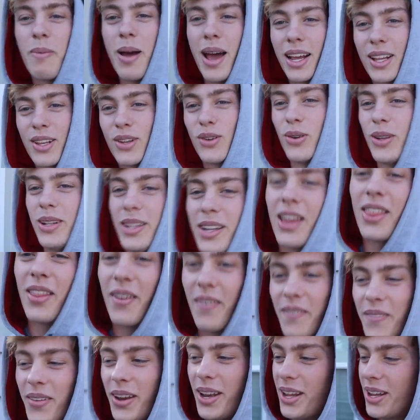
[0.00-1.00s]
back to
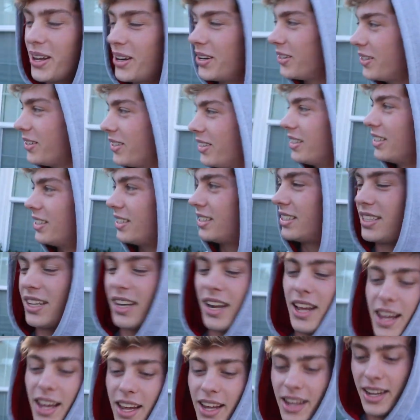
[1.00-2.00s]
another video.
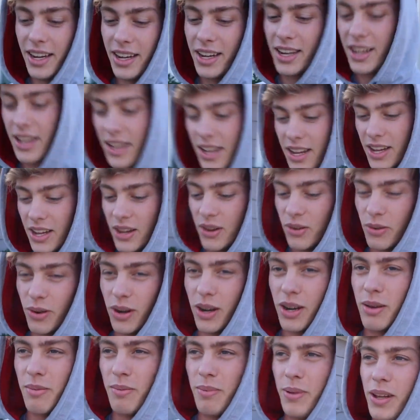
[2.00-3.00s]
Today, we're
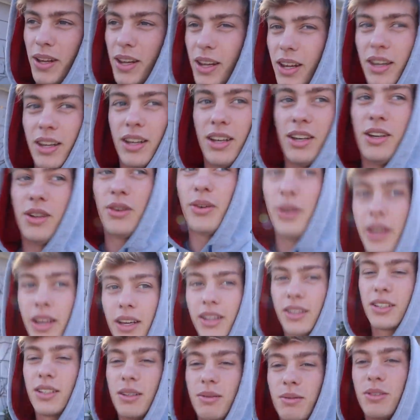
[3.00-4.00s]
gonna be
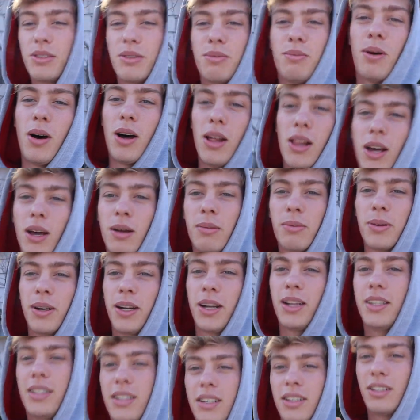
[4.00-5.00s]
doing some small
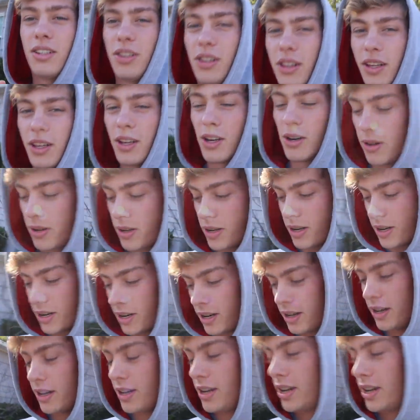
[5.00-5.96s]
upgrades to the go-kart.